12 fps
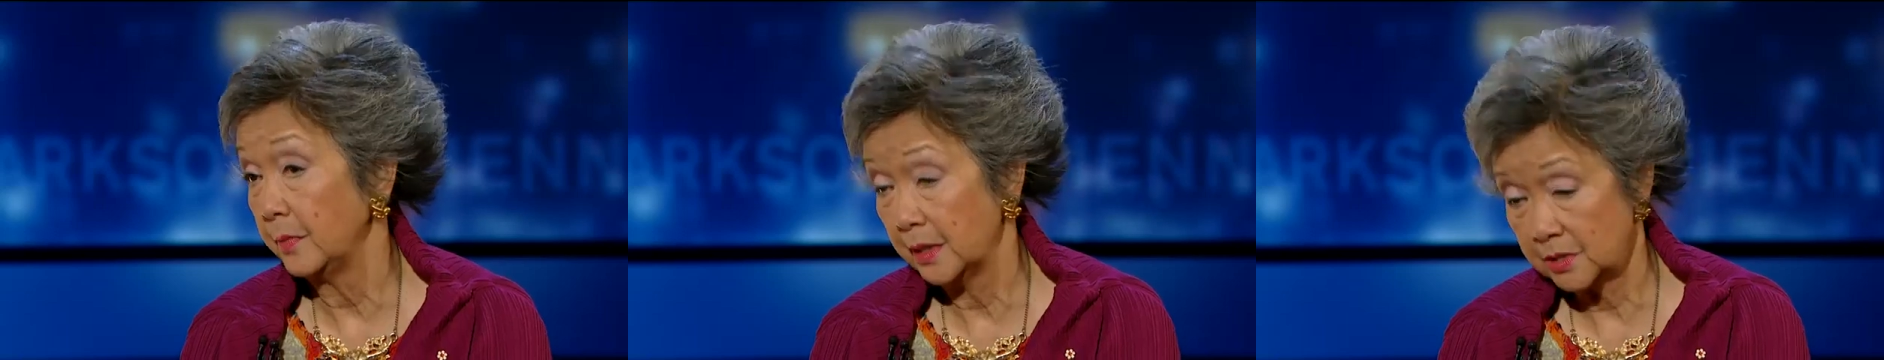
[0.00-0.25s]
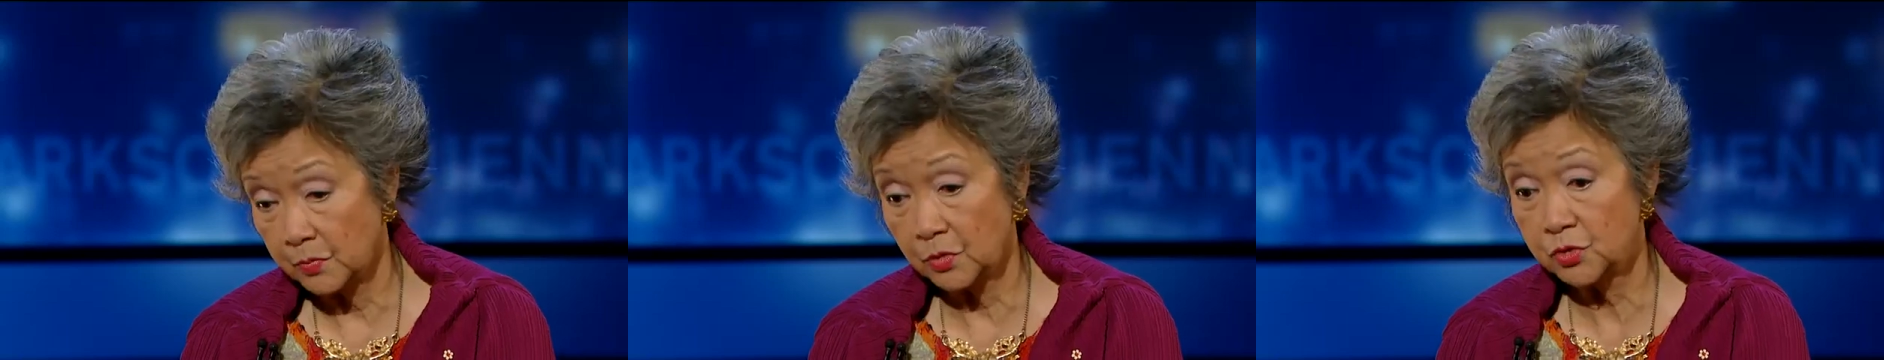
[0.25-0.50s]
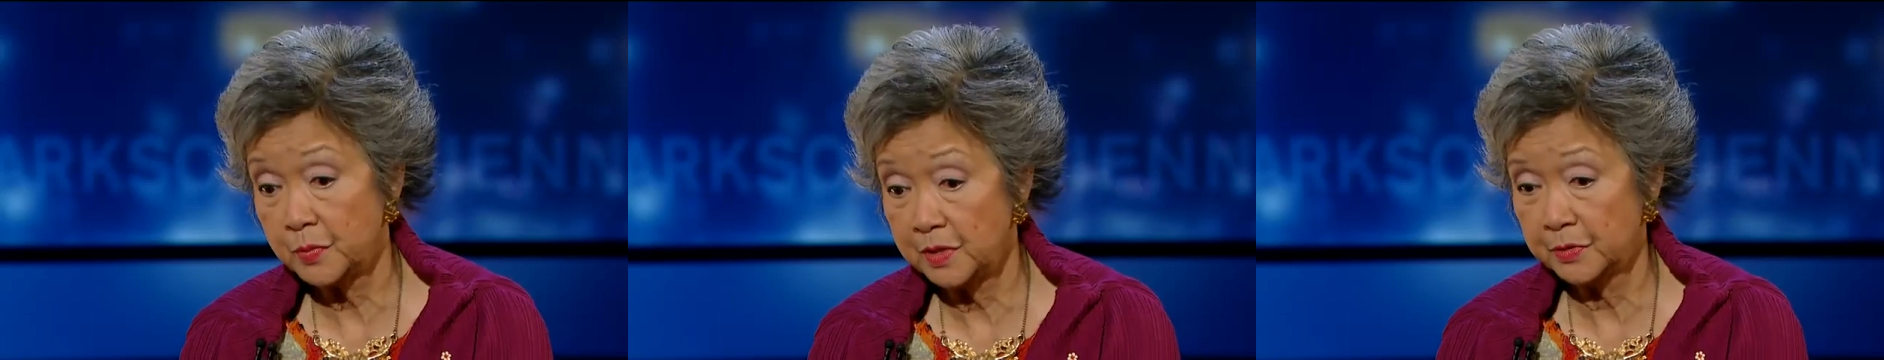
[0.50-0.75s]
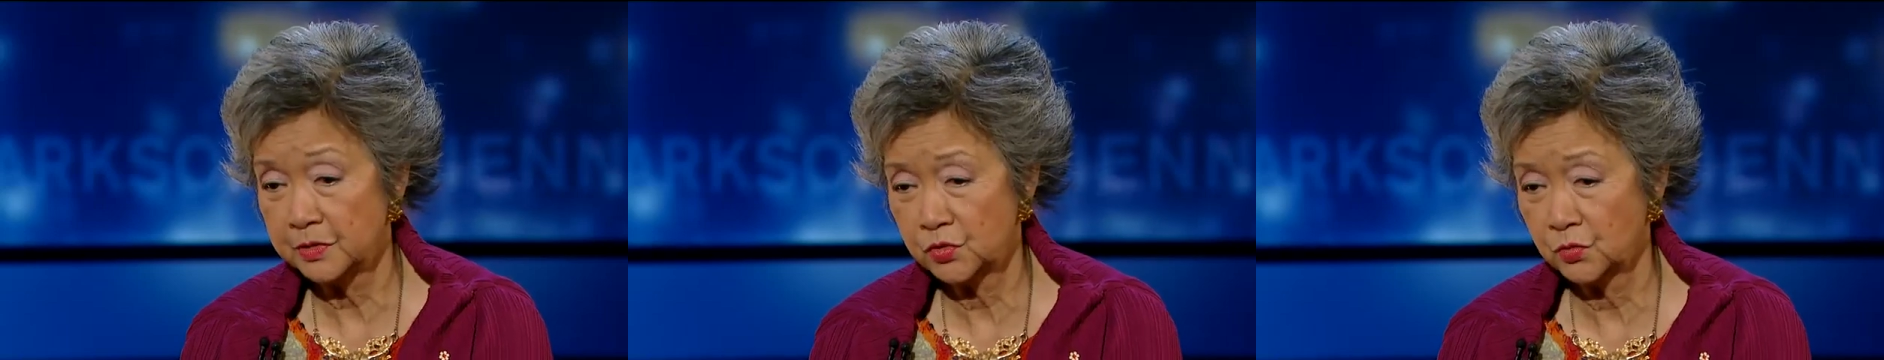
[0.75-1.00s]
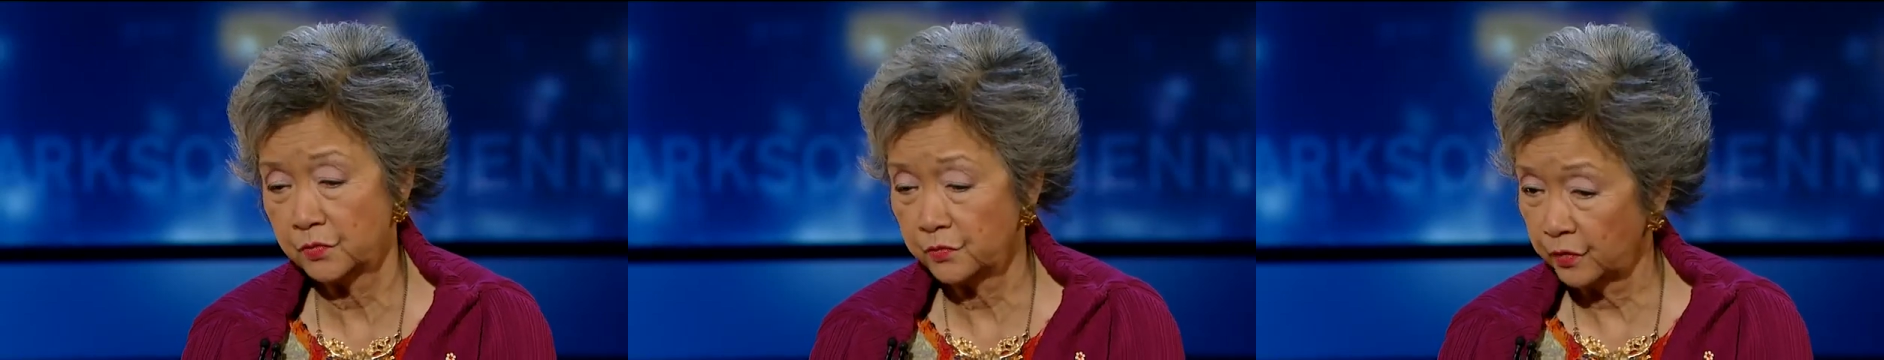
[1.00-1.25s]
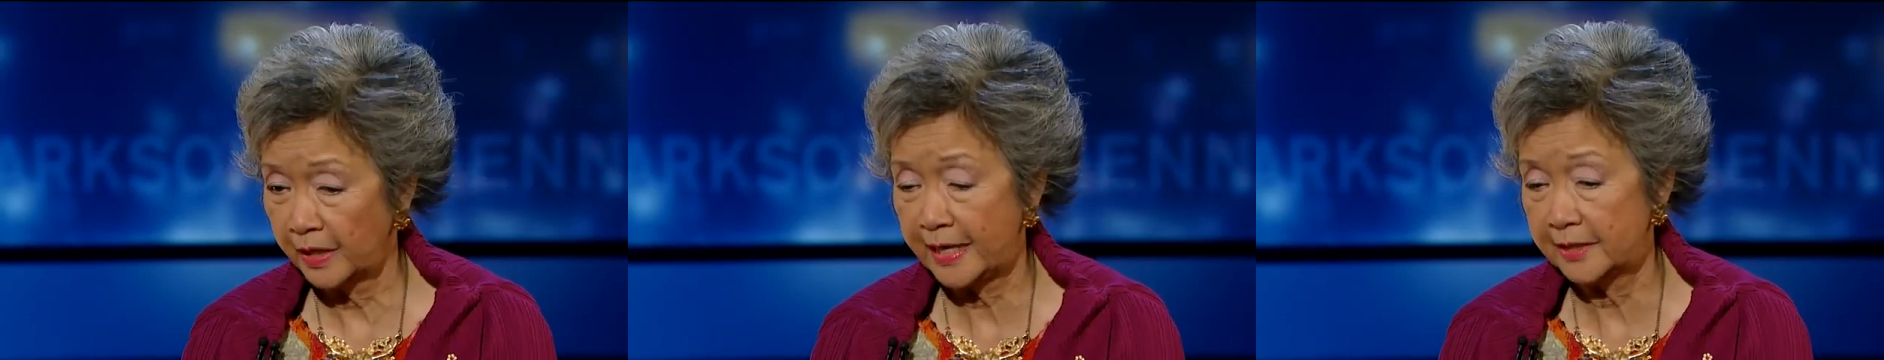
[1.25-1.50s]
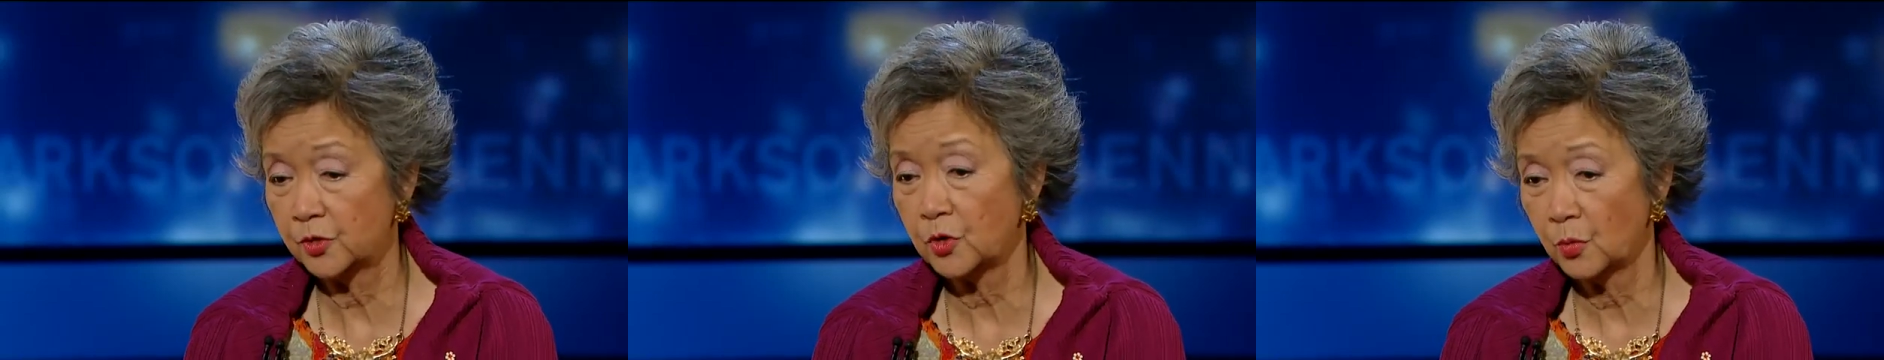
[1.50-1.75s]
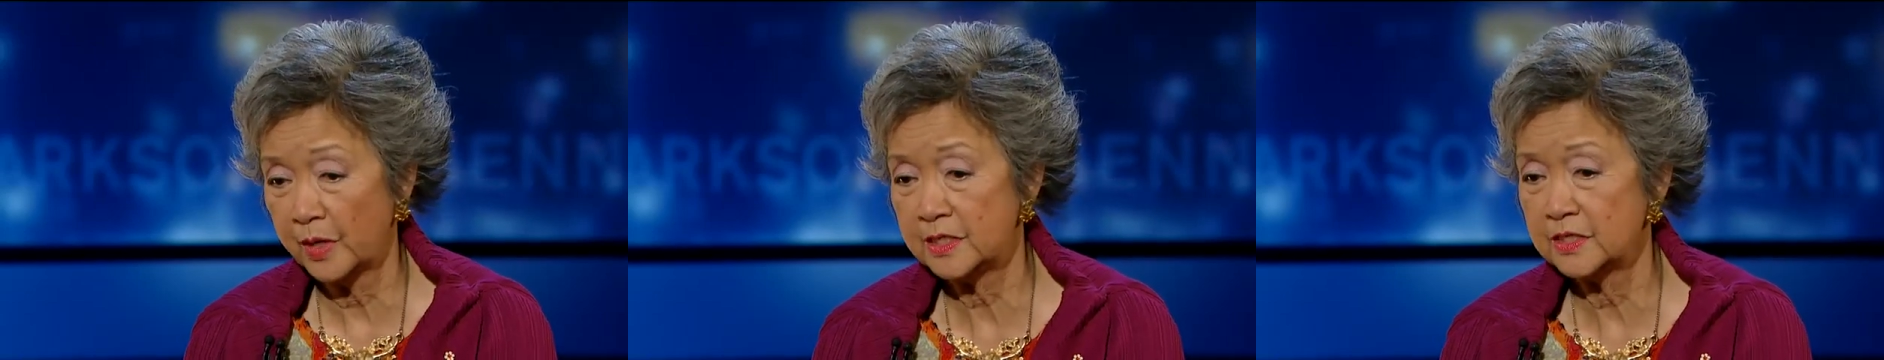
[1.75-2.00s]
because most people sort of fled
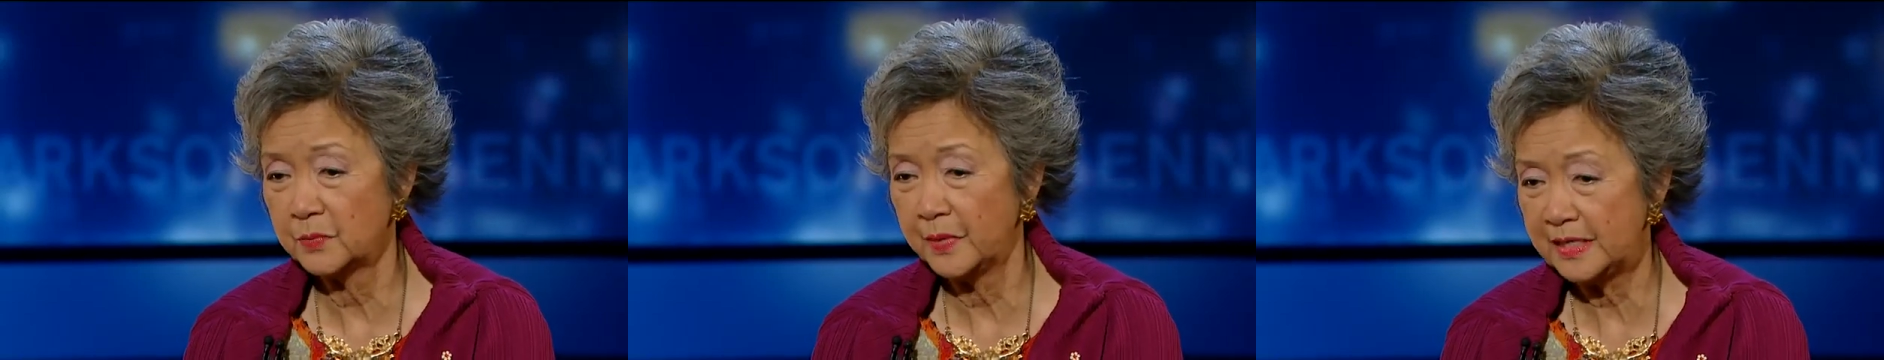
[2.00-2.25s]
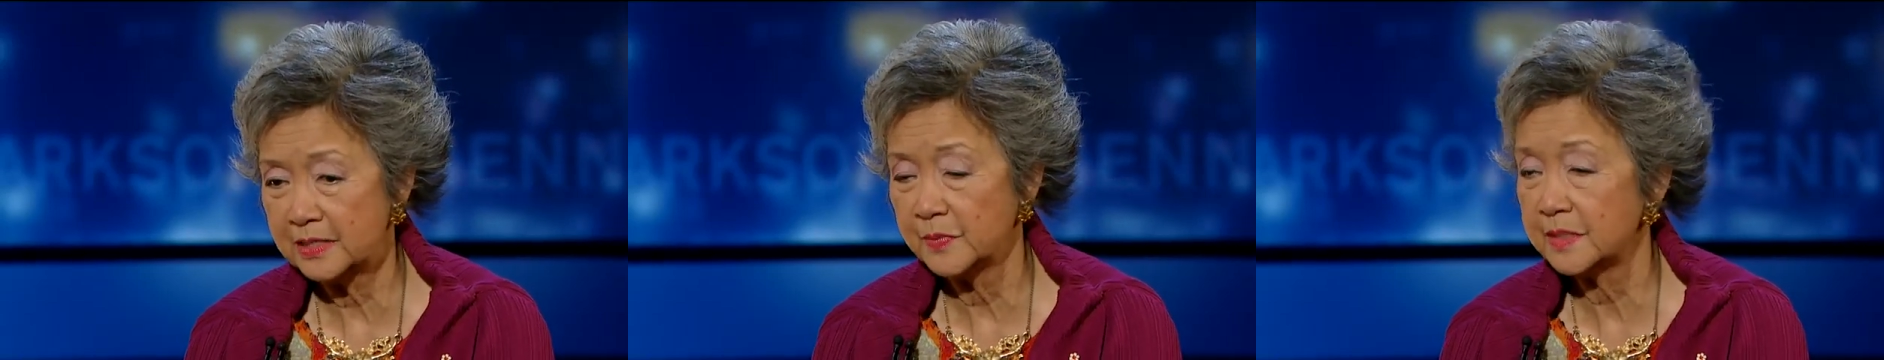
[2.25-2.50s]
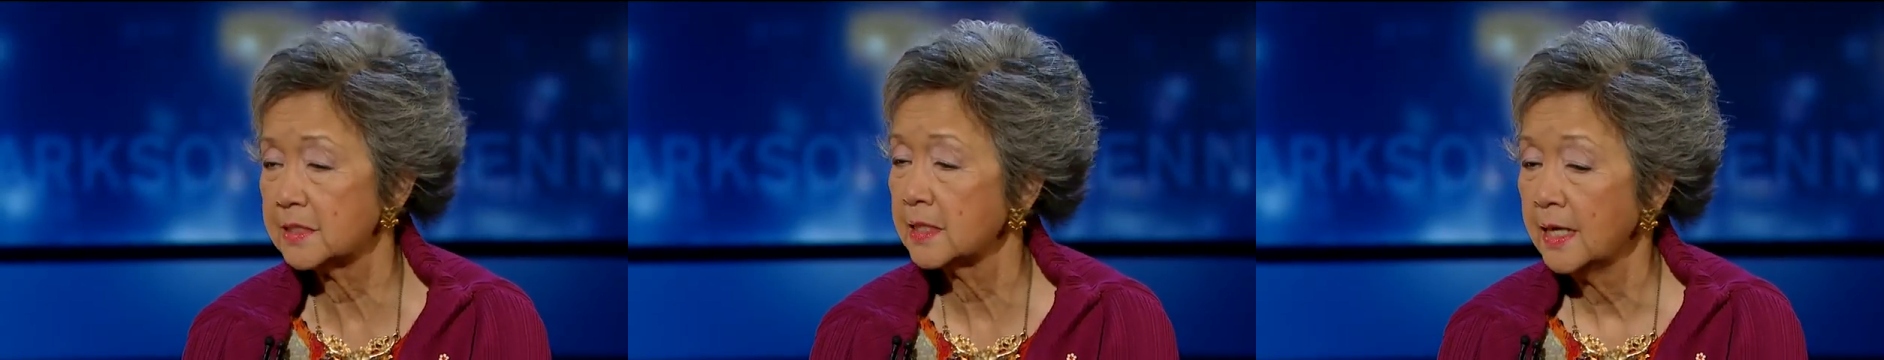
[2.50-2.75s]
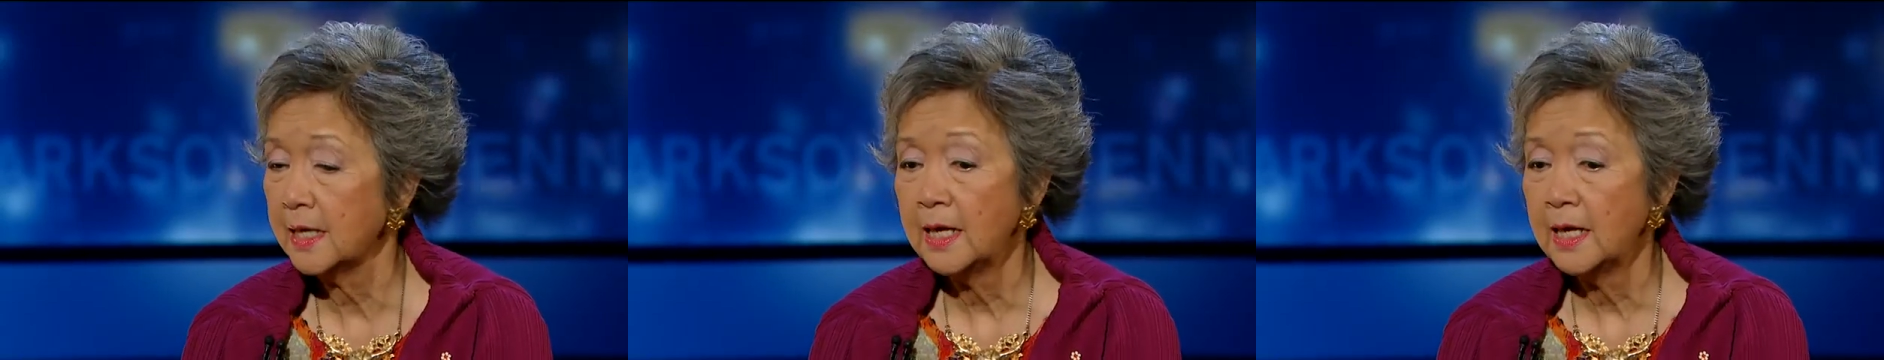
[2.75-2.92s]
or went into basements